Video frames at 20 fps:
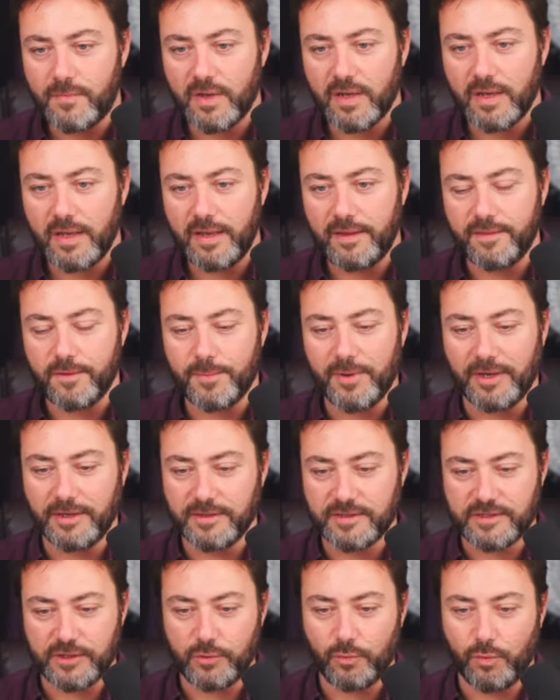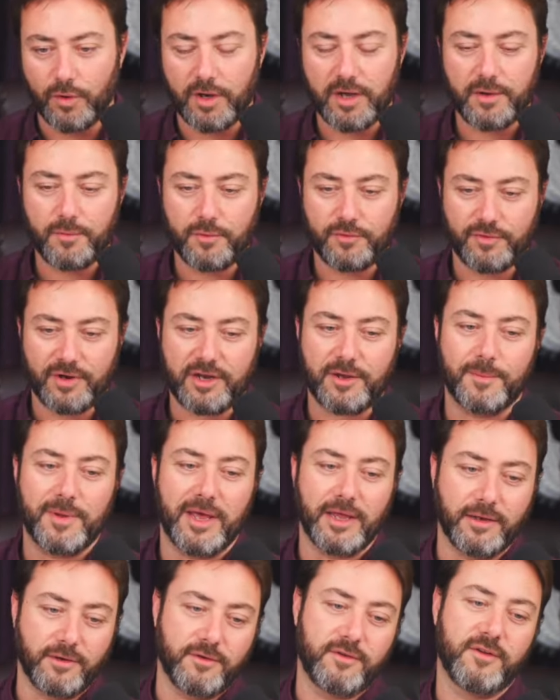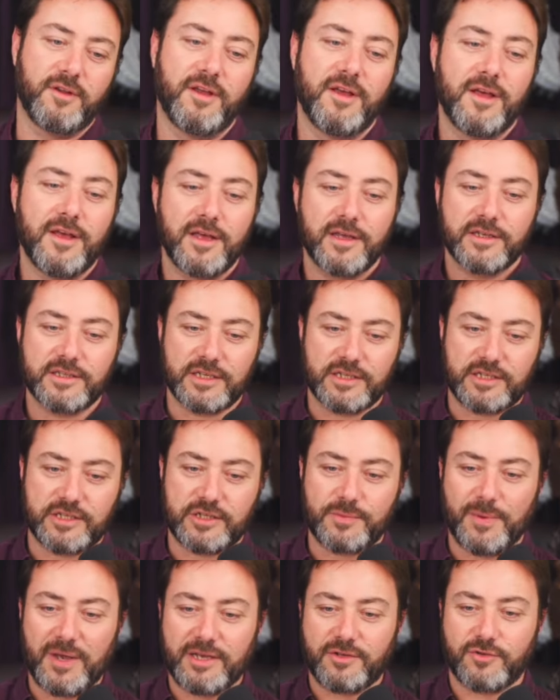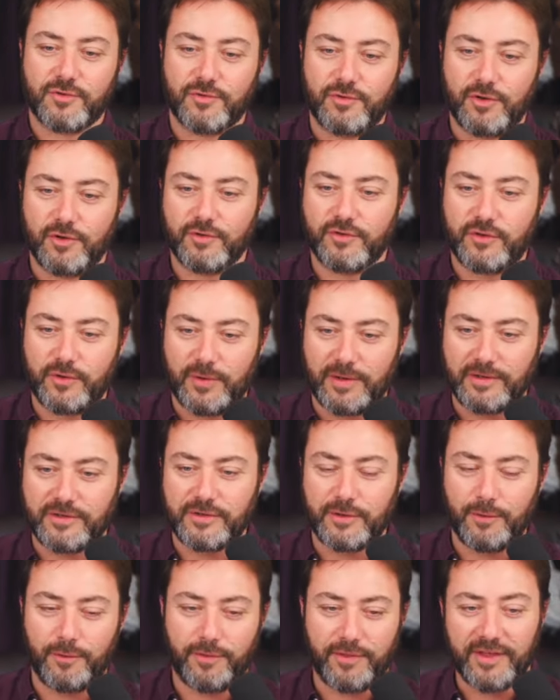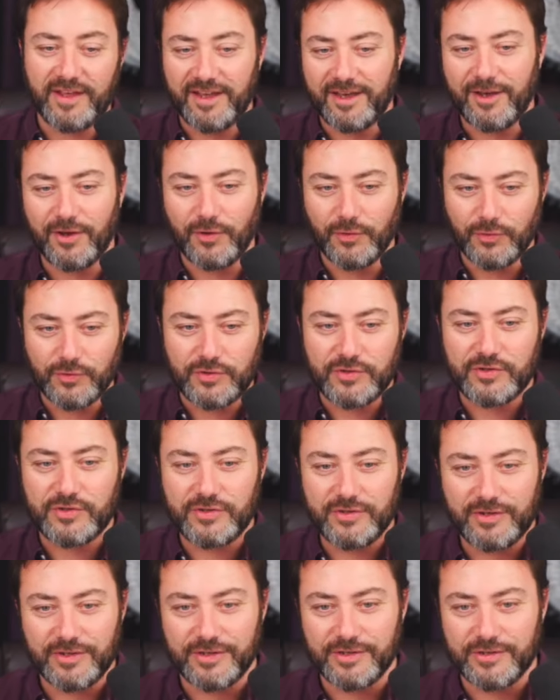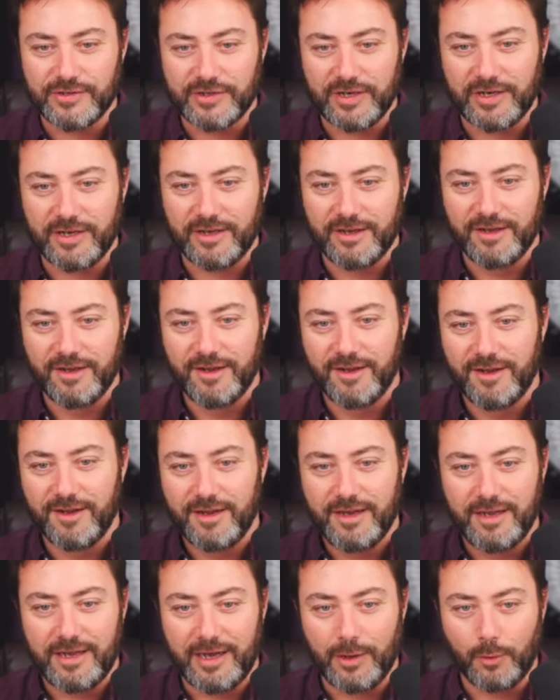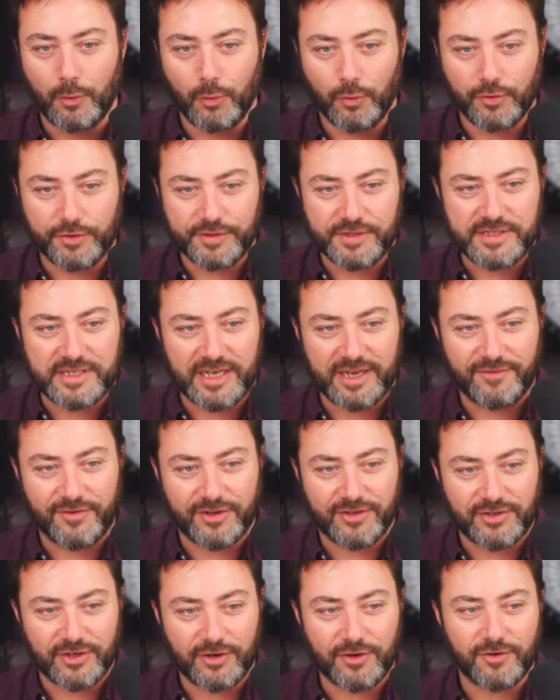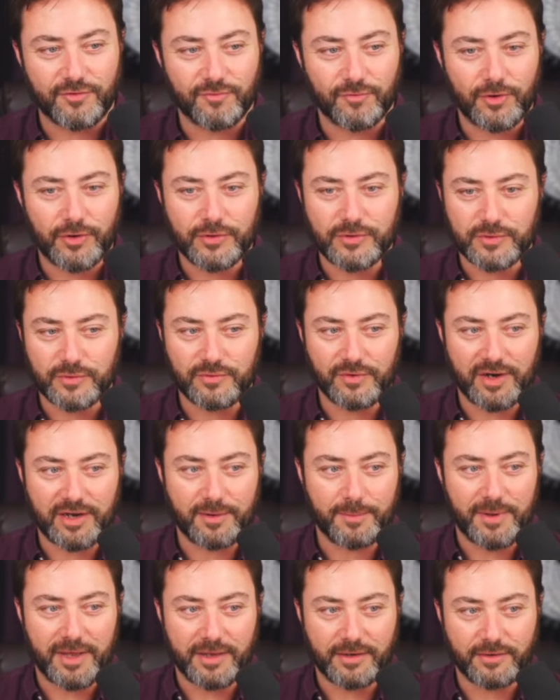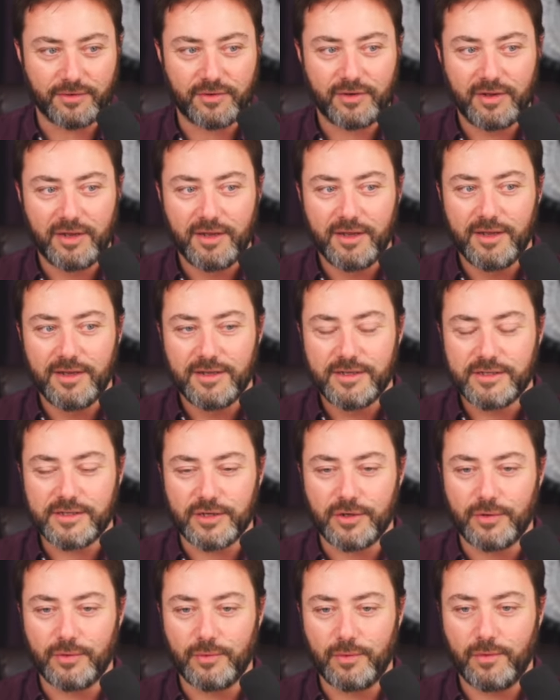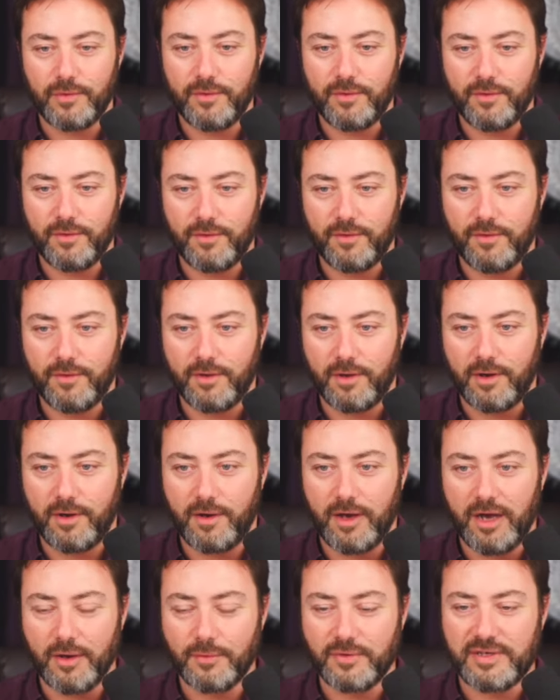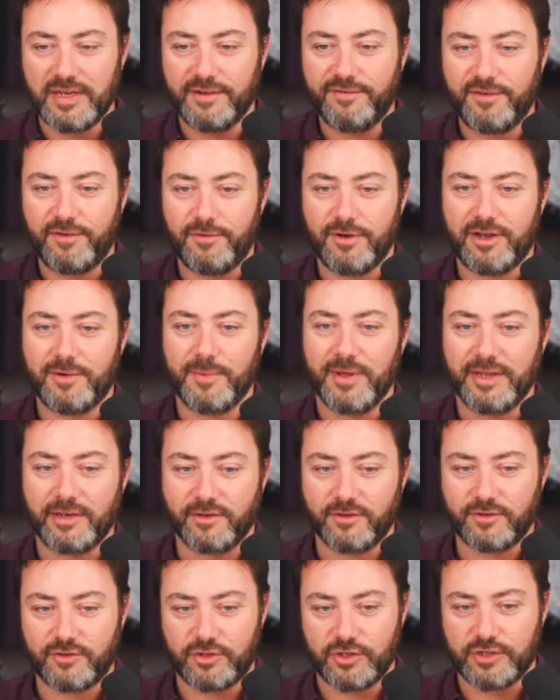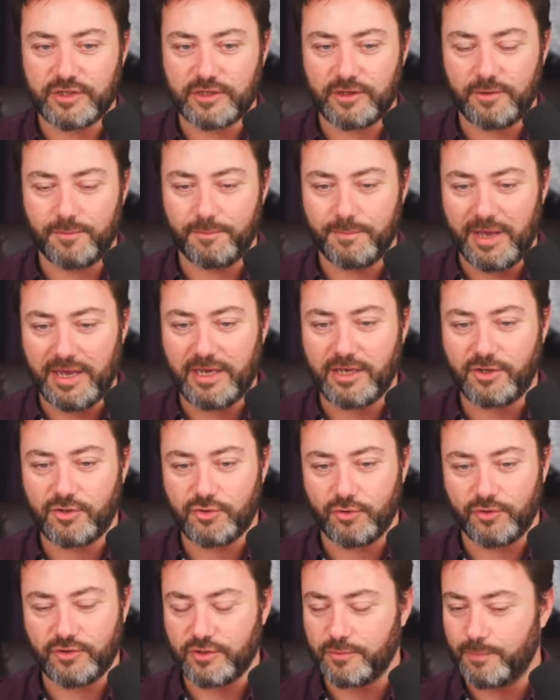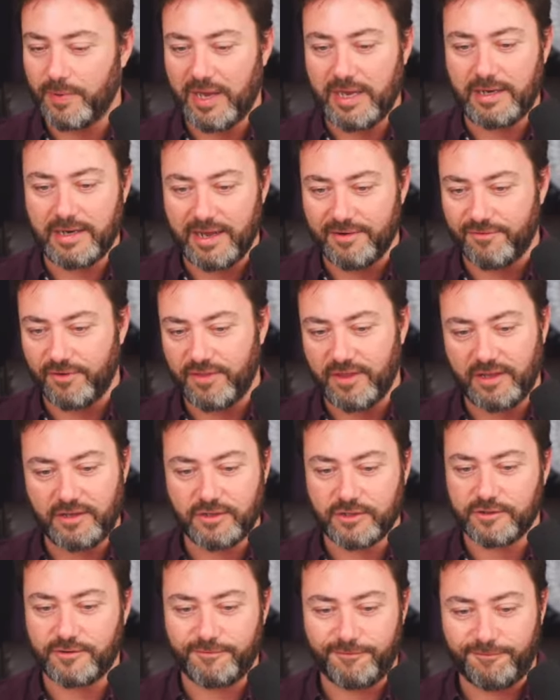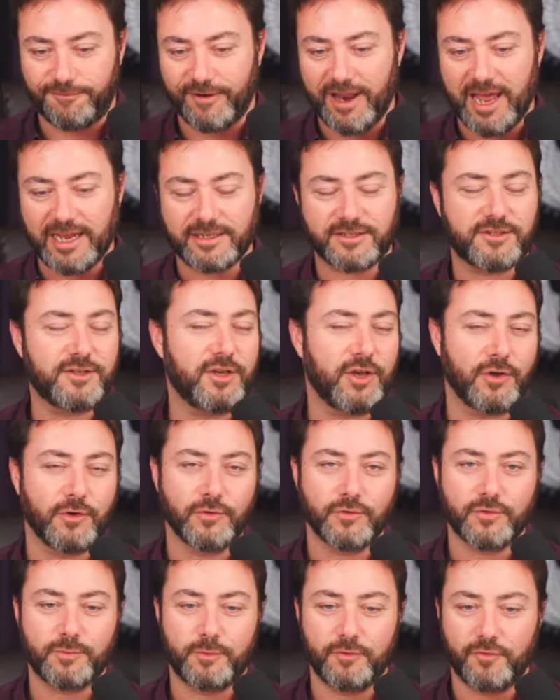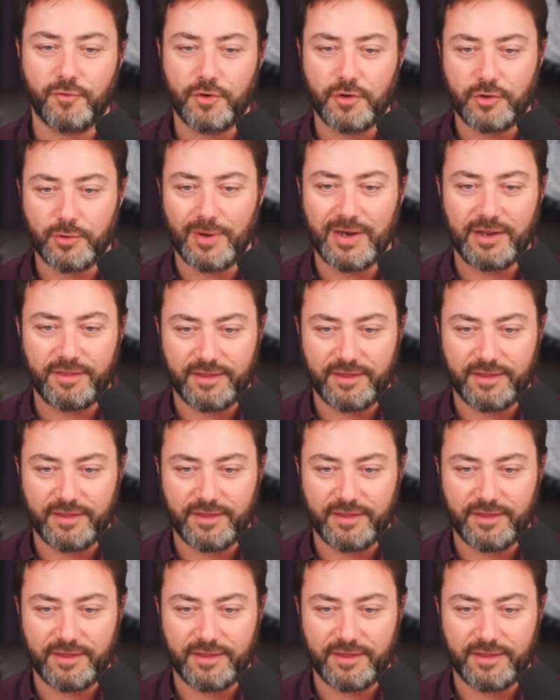in the paint. So what I would recommend, because I suspect you're not doing too thin coats, as our Lord and Saviour Duncan Rhodes would recommend. So I would definitely recommend just making sure, just paint everything just flat coat before you do anything